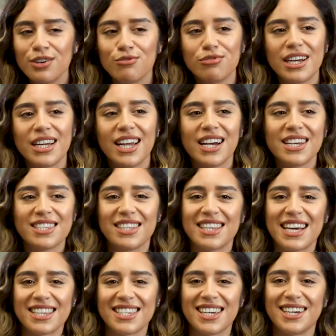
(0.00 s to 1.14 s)
Realised at
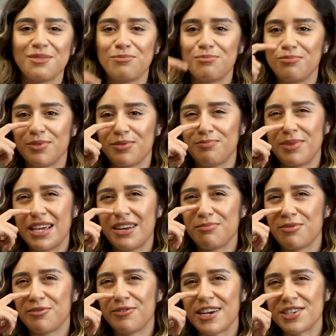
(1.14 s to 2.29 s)
that time, being a
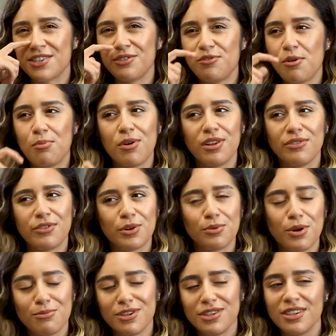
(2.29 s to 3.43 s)
professional footballer for a
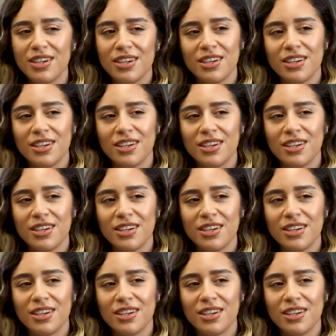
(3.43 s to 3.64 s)
woman,